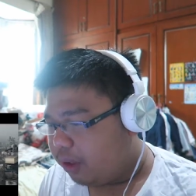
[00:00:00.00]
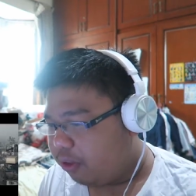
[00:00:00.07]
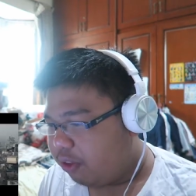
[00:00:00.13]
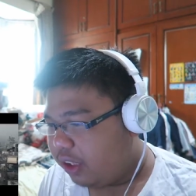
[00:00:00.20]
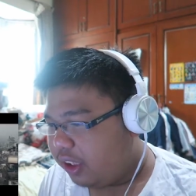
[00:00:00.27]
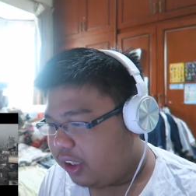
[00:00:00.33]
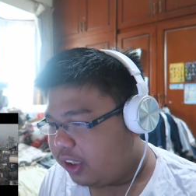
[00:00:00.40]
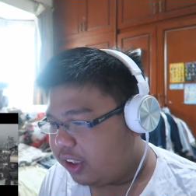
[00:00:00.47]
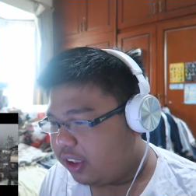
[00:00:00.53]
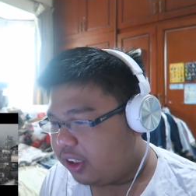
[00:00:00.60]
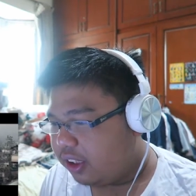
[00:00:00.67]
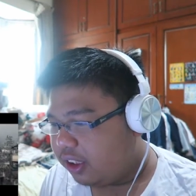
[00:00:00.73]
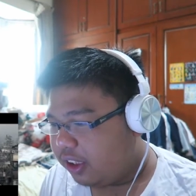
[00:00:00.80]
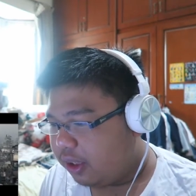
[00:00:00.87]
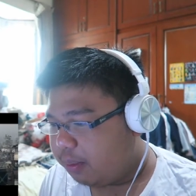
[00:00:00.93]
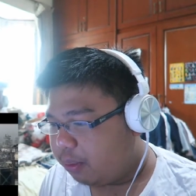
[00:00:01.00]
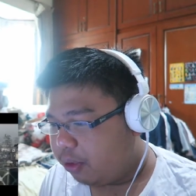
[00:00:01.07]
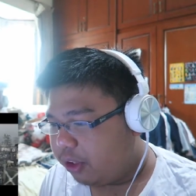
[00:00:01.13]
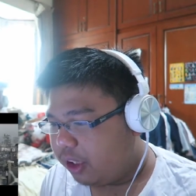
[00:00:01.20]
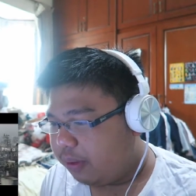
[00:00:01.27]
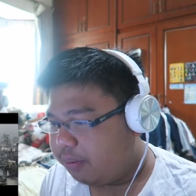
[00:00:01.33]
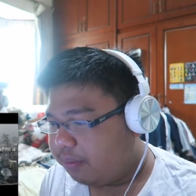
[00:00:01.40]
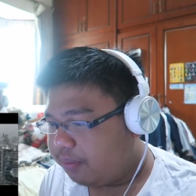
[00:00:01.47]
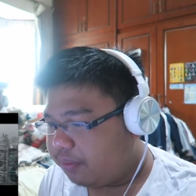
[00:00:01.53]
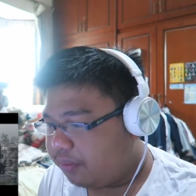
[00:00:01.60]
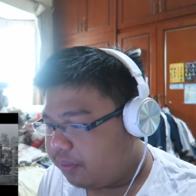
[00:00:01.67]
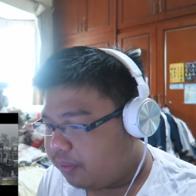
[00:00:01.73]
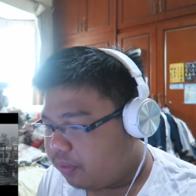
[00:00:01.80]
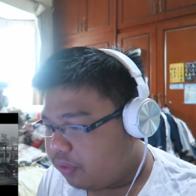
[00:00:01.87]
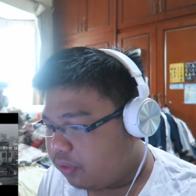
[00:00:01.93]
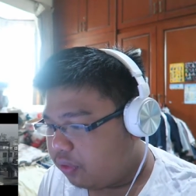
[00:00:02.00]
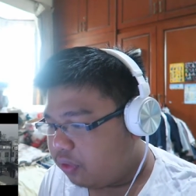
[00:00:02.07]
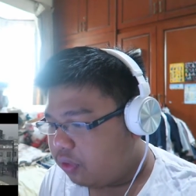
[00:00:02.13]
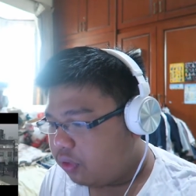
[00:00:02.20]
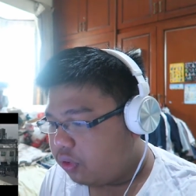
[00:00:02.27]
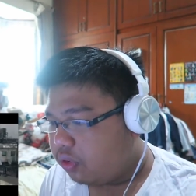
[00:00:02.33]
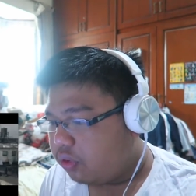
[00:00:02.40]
mean, Wade is a Deadpool and name. I ended up